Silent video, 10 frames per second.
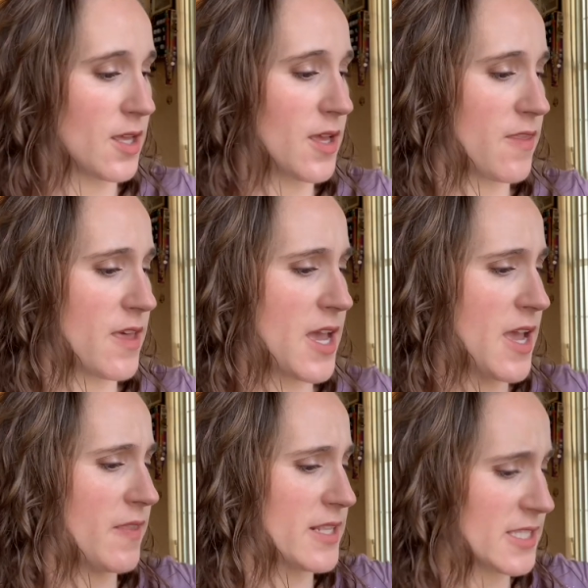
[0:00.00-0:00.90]
And
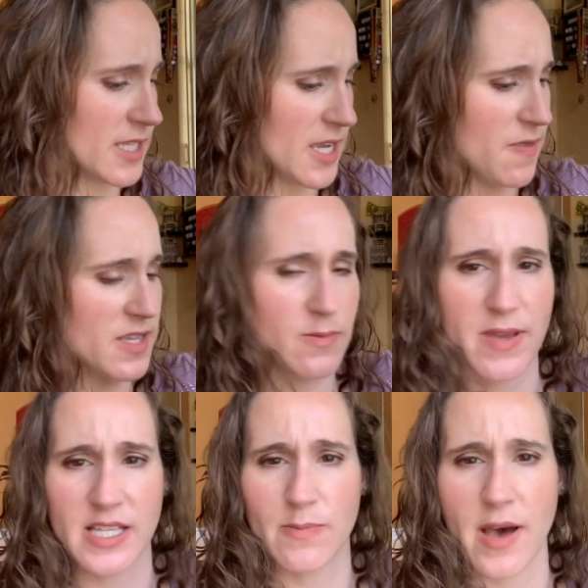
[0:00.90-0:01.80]
then let's see, in this
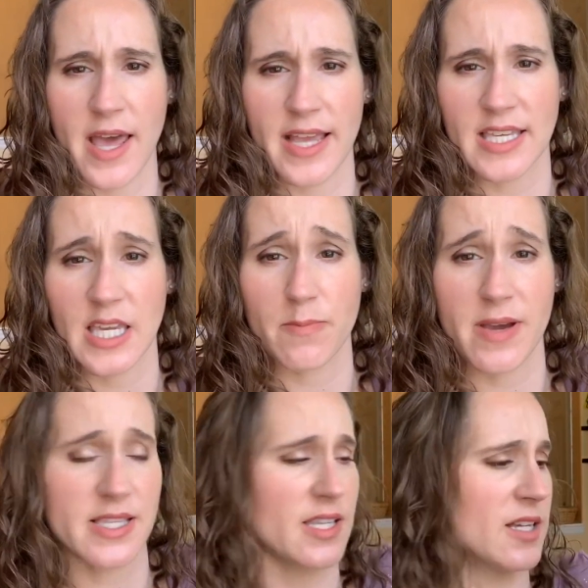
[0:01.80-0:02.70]
big spot, I keep
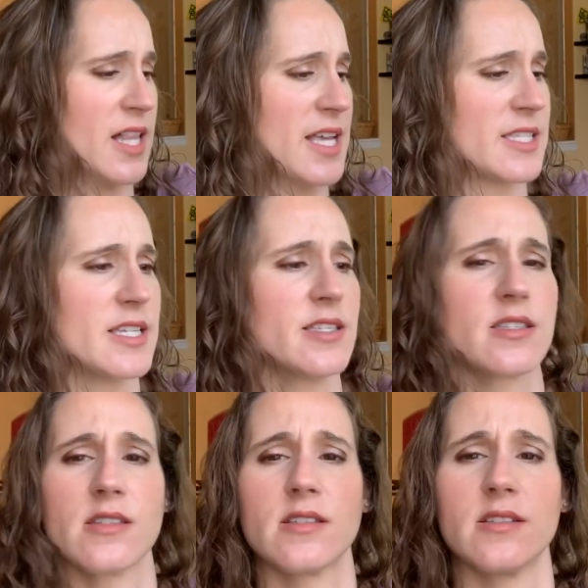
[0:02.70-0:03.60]
my
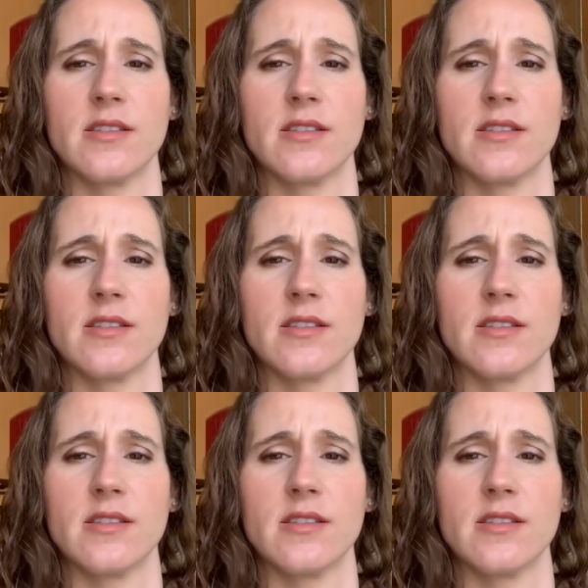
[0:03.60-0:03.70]
sunglasses.